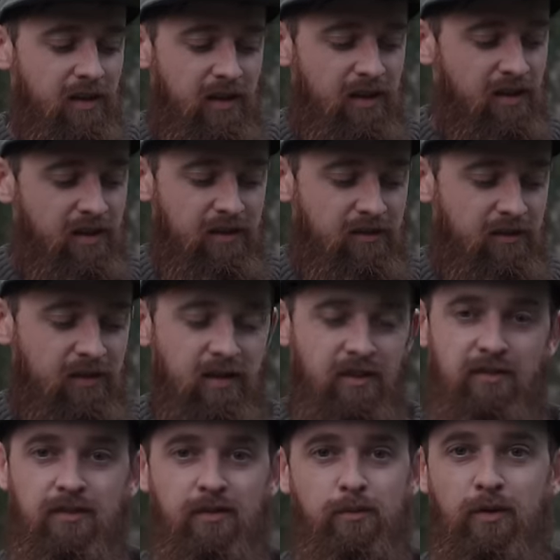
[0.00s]
it literally
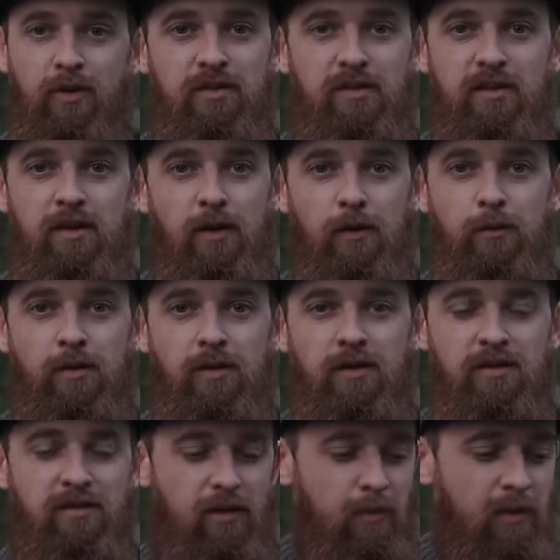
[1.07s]
is just press and go.
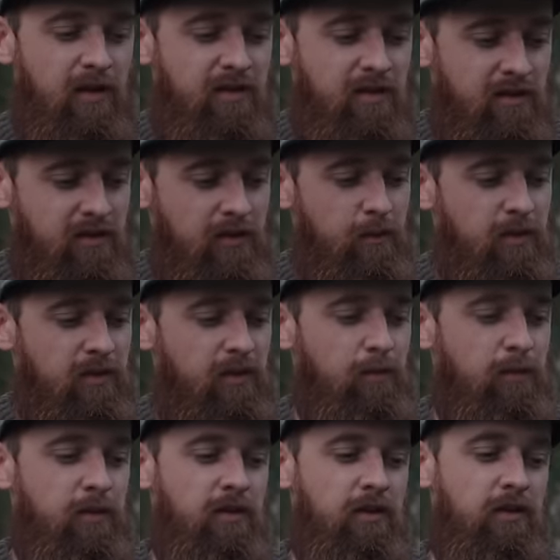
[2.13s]
So it makes it super
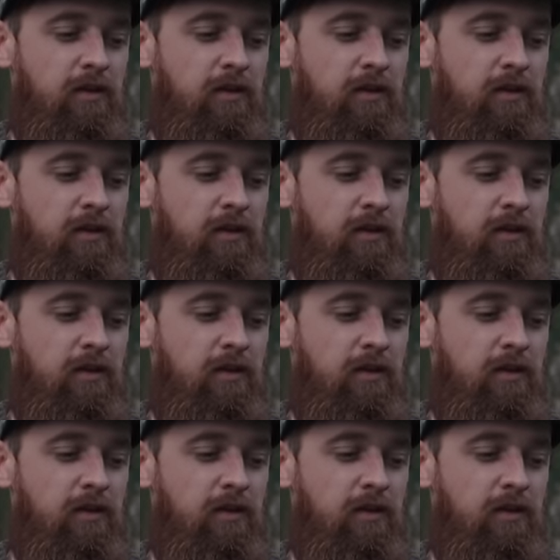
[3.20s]
simple to